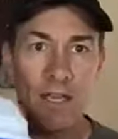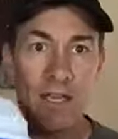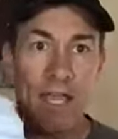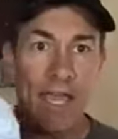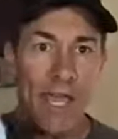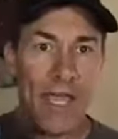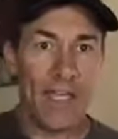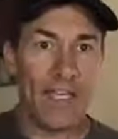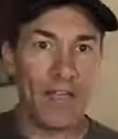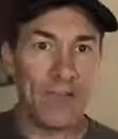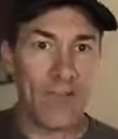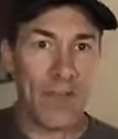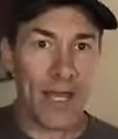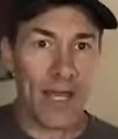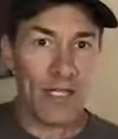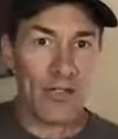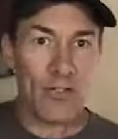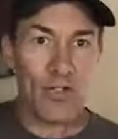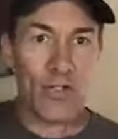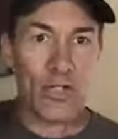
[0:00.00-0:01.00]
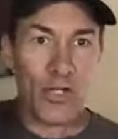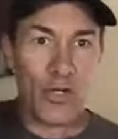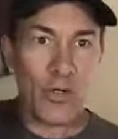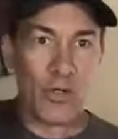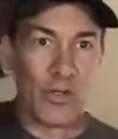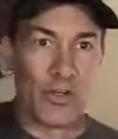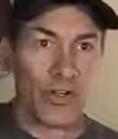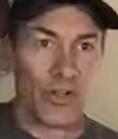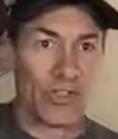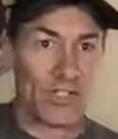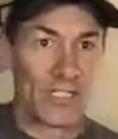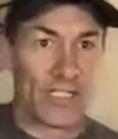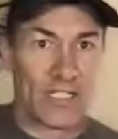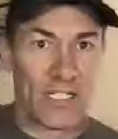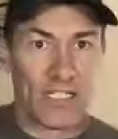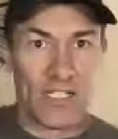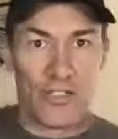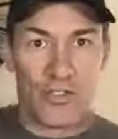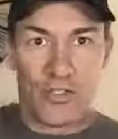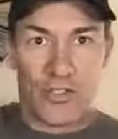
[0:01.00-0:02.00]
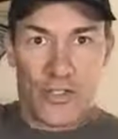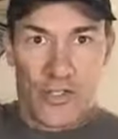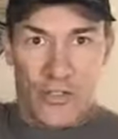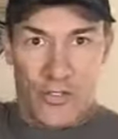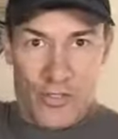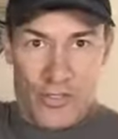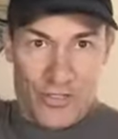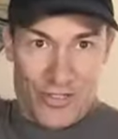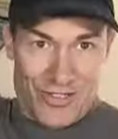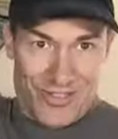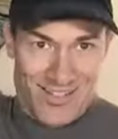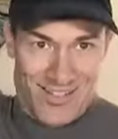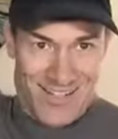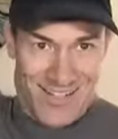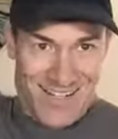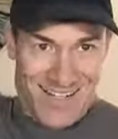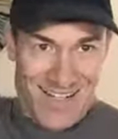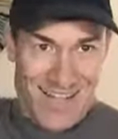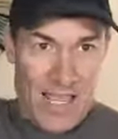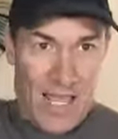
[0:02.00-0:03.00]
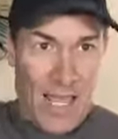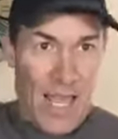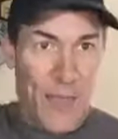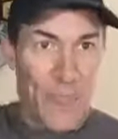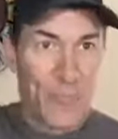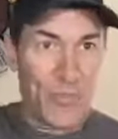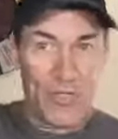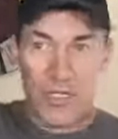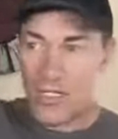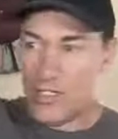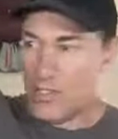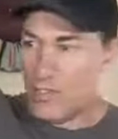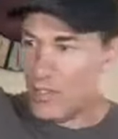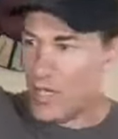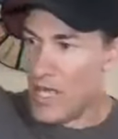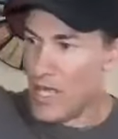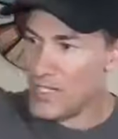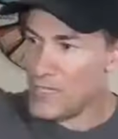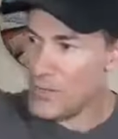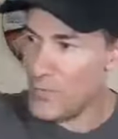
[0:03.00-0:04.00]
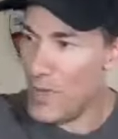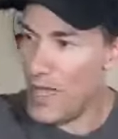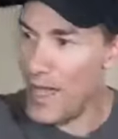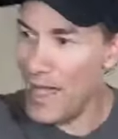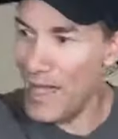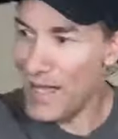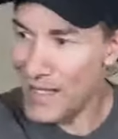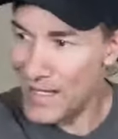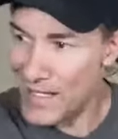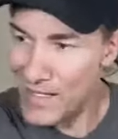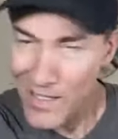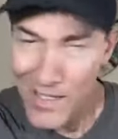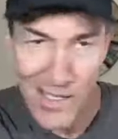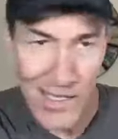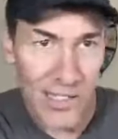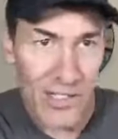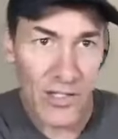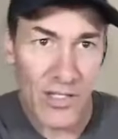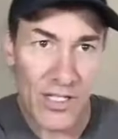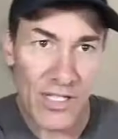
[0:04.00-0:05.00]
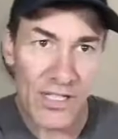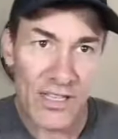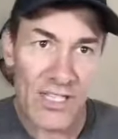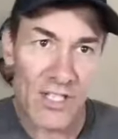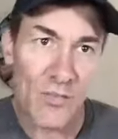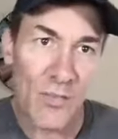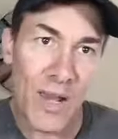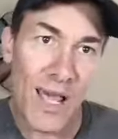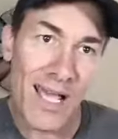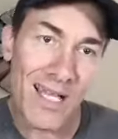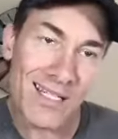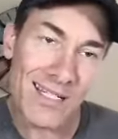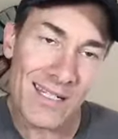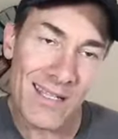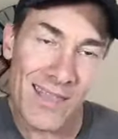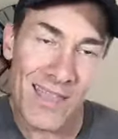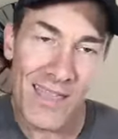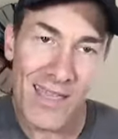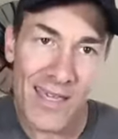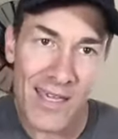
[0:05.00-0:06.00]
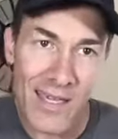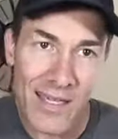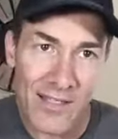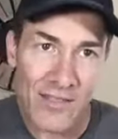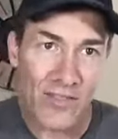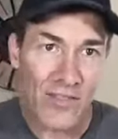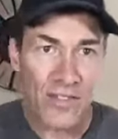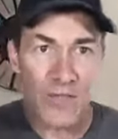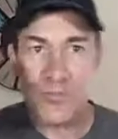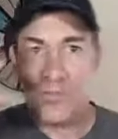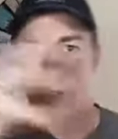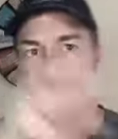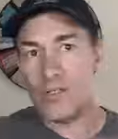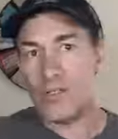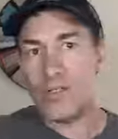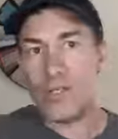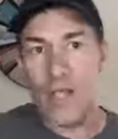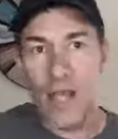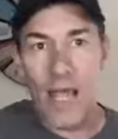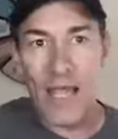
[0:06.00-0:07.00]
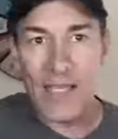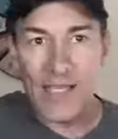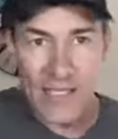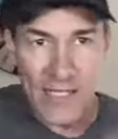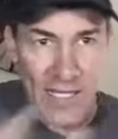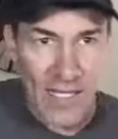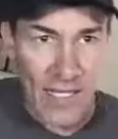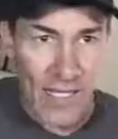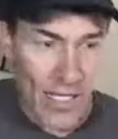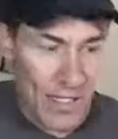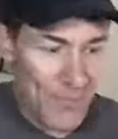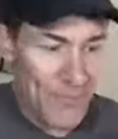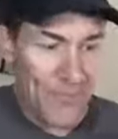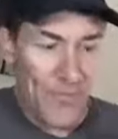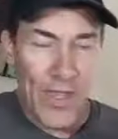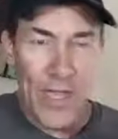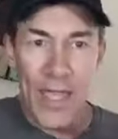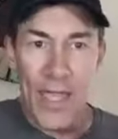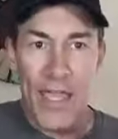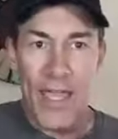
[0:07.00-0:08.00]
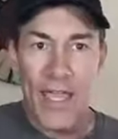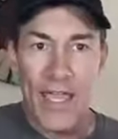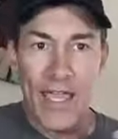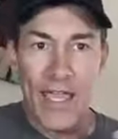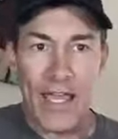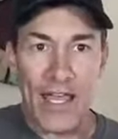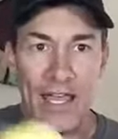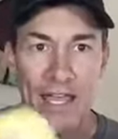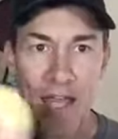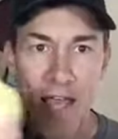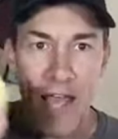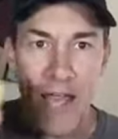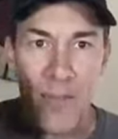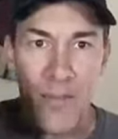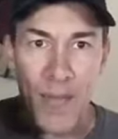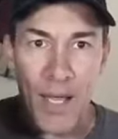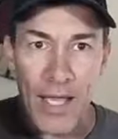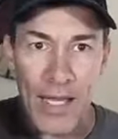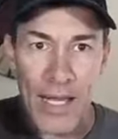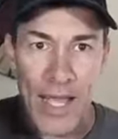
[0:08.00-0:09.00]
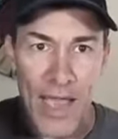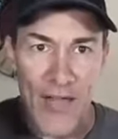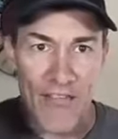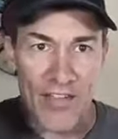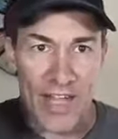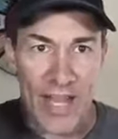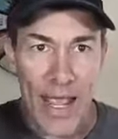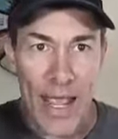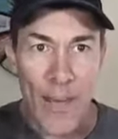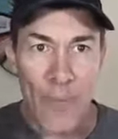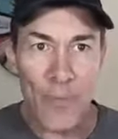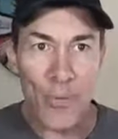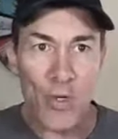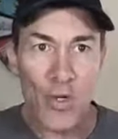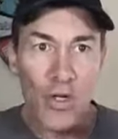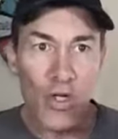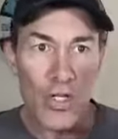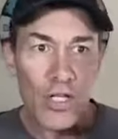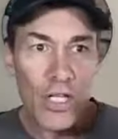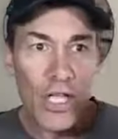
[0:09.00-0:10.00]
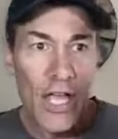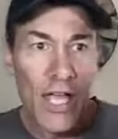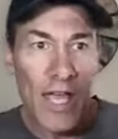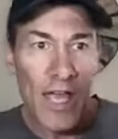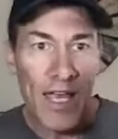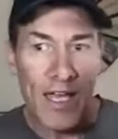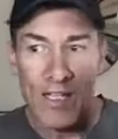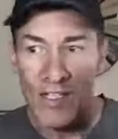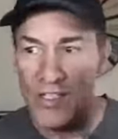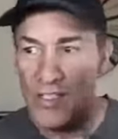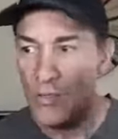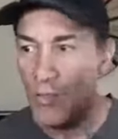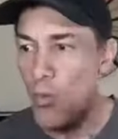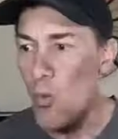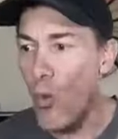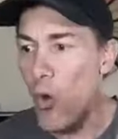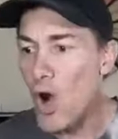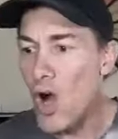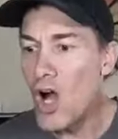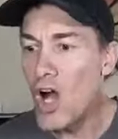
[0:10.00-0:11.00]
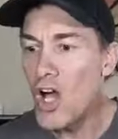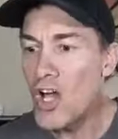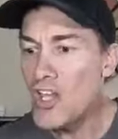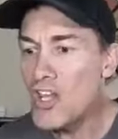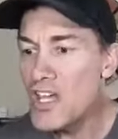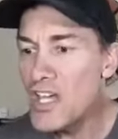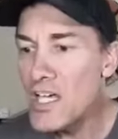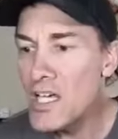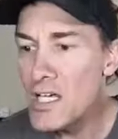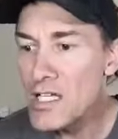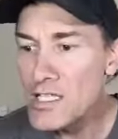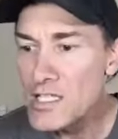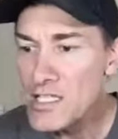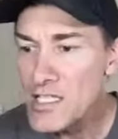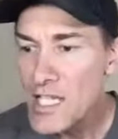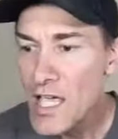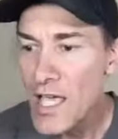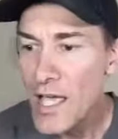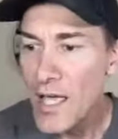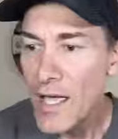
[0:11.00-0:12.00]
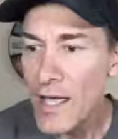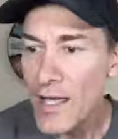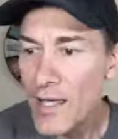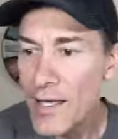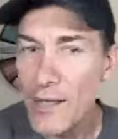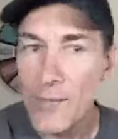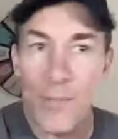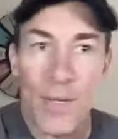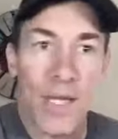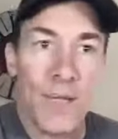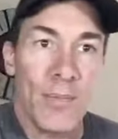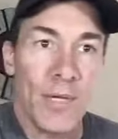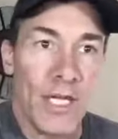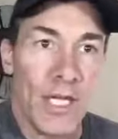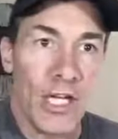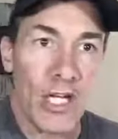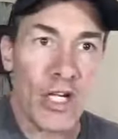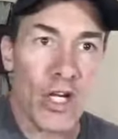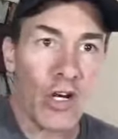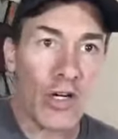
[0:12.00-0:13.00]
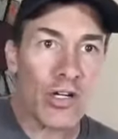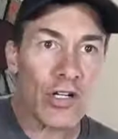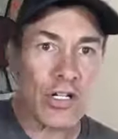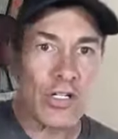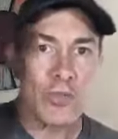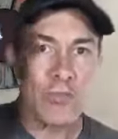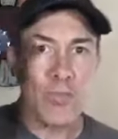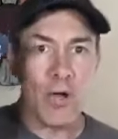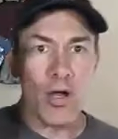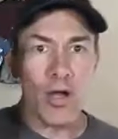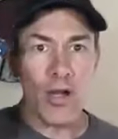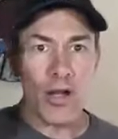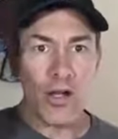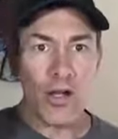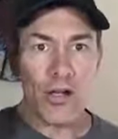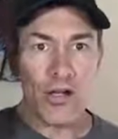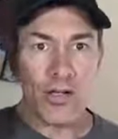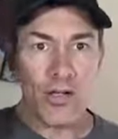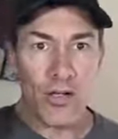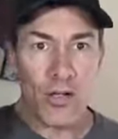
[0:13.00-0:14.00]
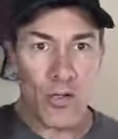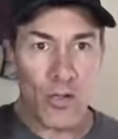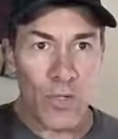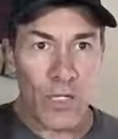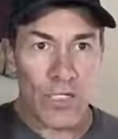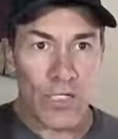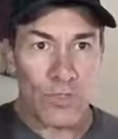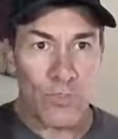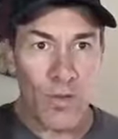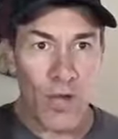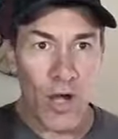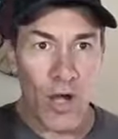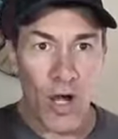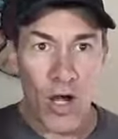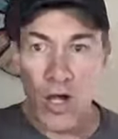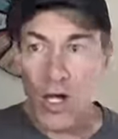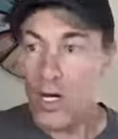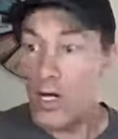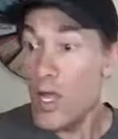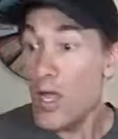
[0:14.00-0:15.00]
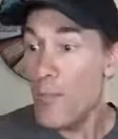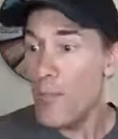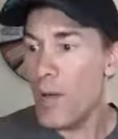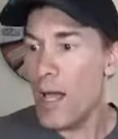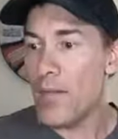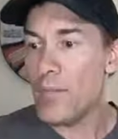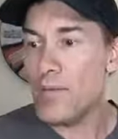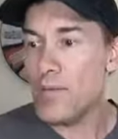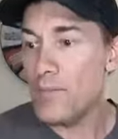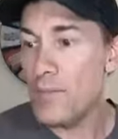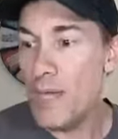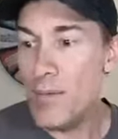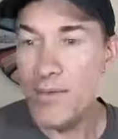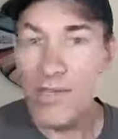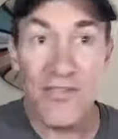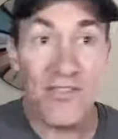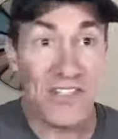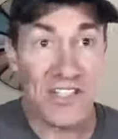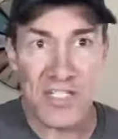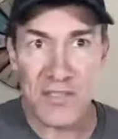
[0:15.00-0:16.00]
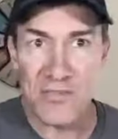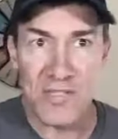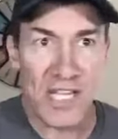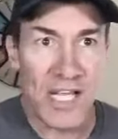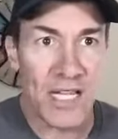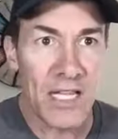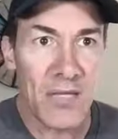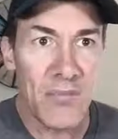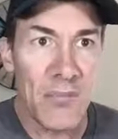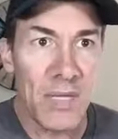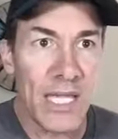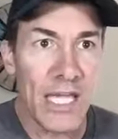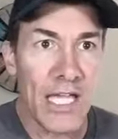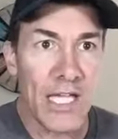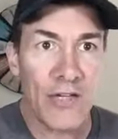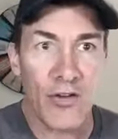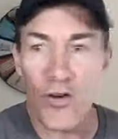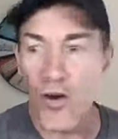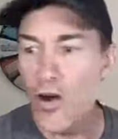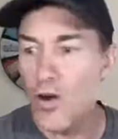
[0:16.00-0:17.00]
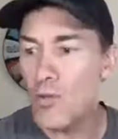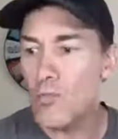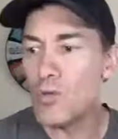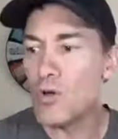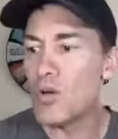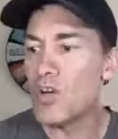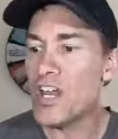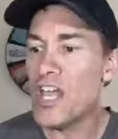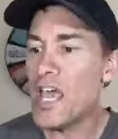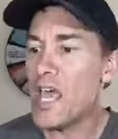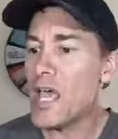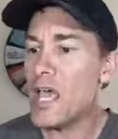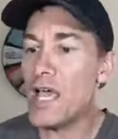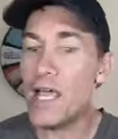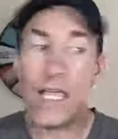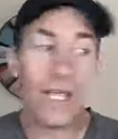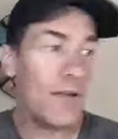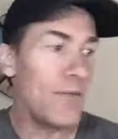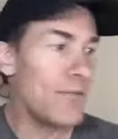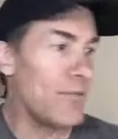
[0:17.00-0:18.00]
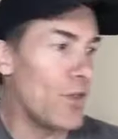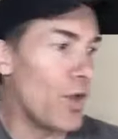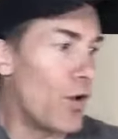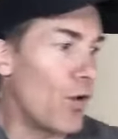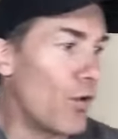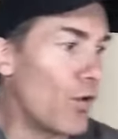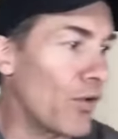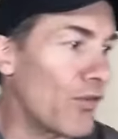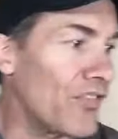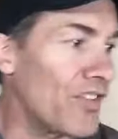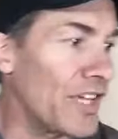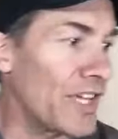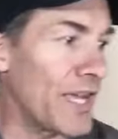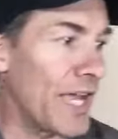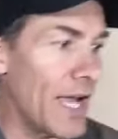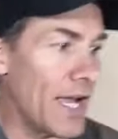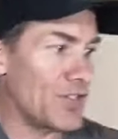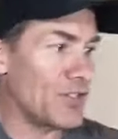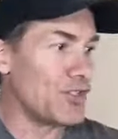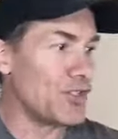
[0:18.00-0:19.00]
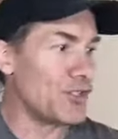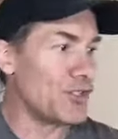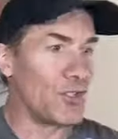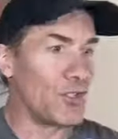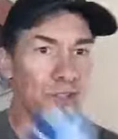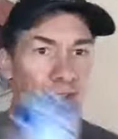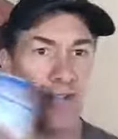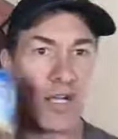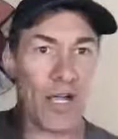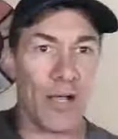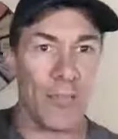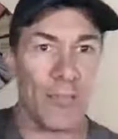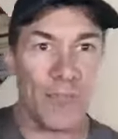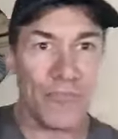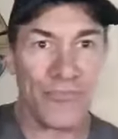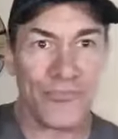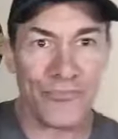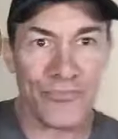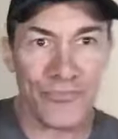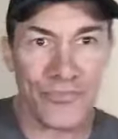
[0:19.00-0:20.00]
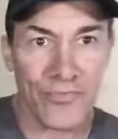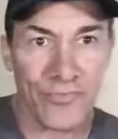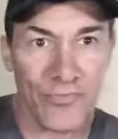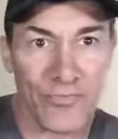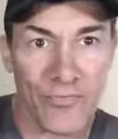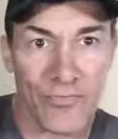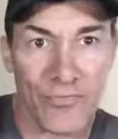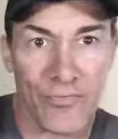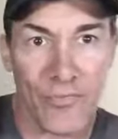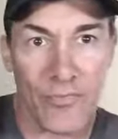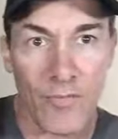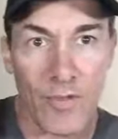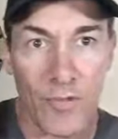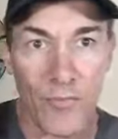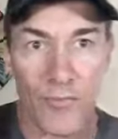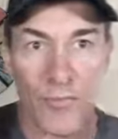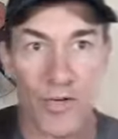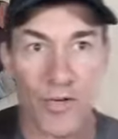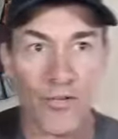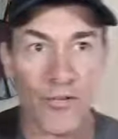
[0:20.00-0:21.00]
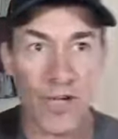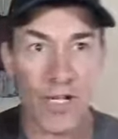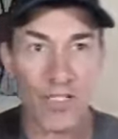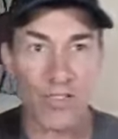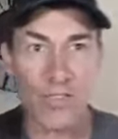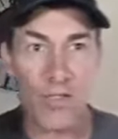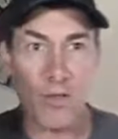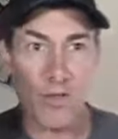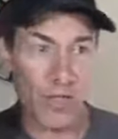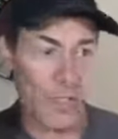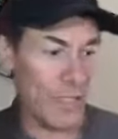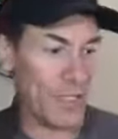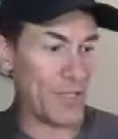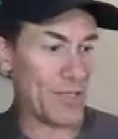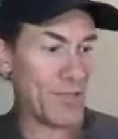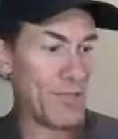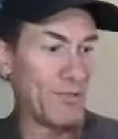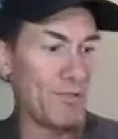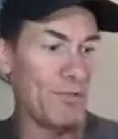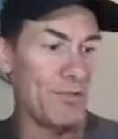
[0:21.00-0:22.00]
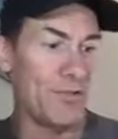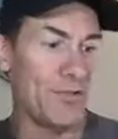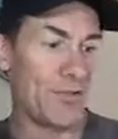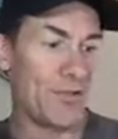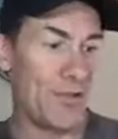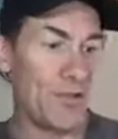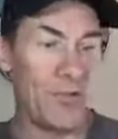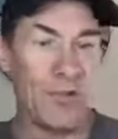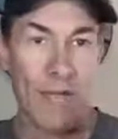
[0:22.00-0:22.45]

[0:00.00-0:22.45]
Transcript: And in my little cooler, this is a little cooler, I put a little ice pack. You can get these plastic things, or you can put ice in it. And I might have an apple and some walnuts and maybe a Kirkland bar or a Quest bar, maybe even some deli meat or hard-boiled egg, or if you got your Progresso lentils or